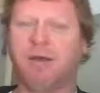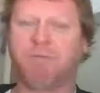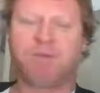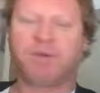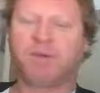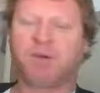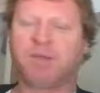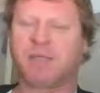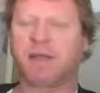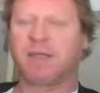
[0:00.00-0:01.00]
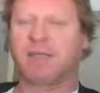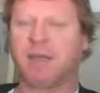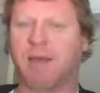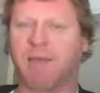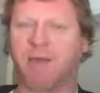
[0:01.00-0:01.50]
sometimes now doesn't
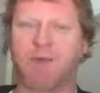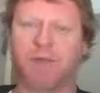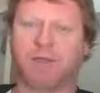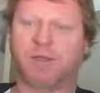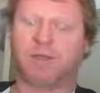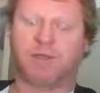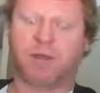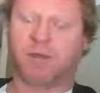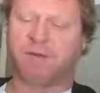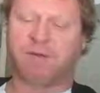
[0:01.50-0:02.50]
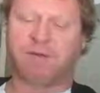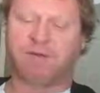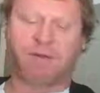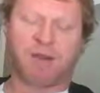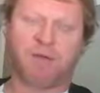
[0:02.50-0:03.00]
happen at all into the kind of,
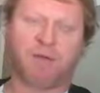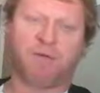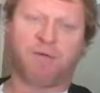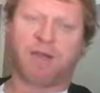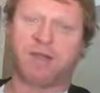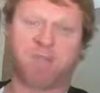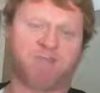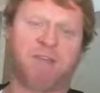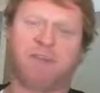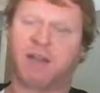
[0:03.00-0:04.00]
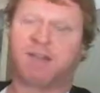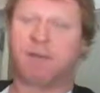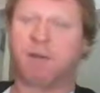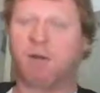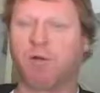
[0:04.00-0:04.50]
mid-40s, if it does
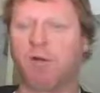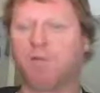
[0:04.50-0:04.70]
happen at all.